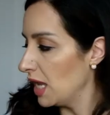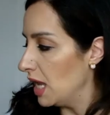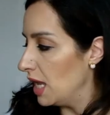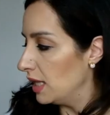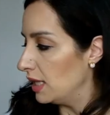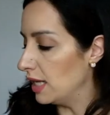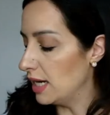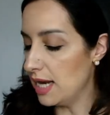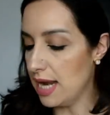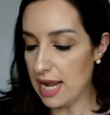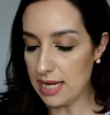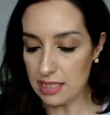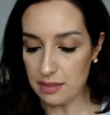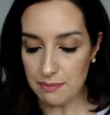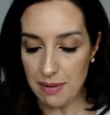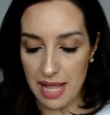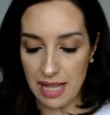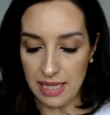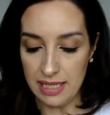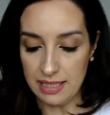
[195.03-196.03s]
The next
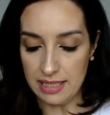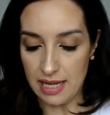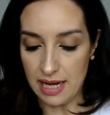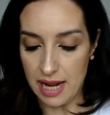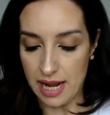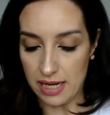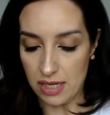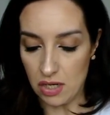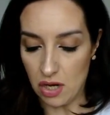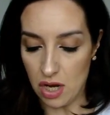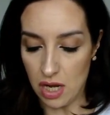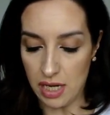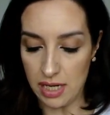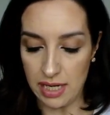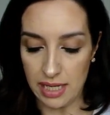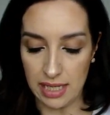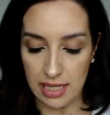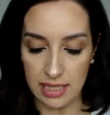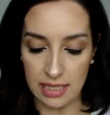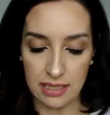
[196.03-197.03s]
palette that I
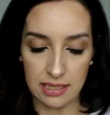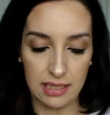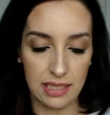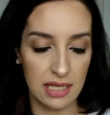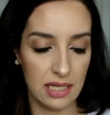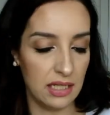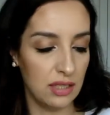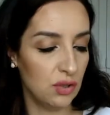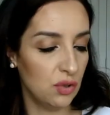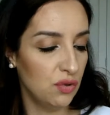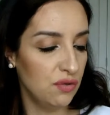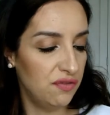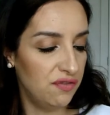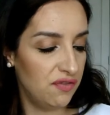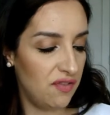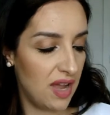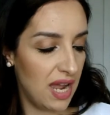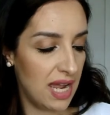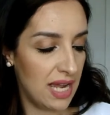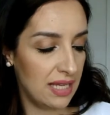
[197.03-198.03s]
got is the Too
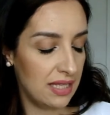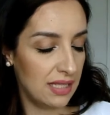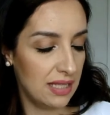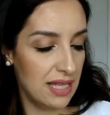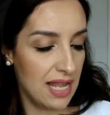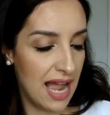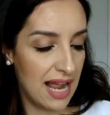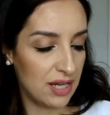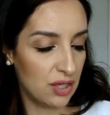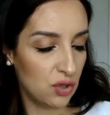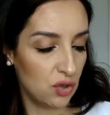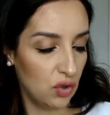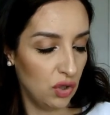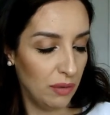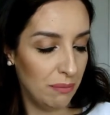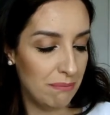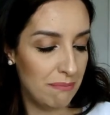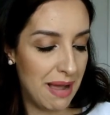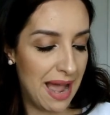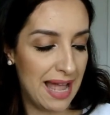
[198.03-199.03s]
Faced
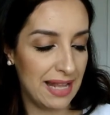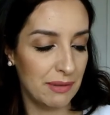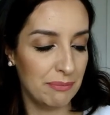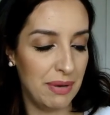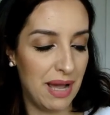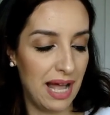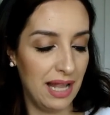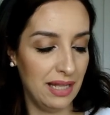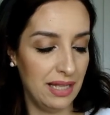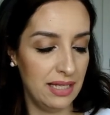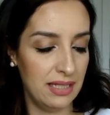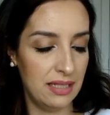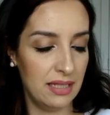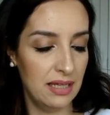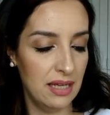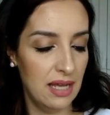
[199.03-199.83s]
Natural Matte palette.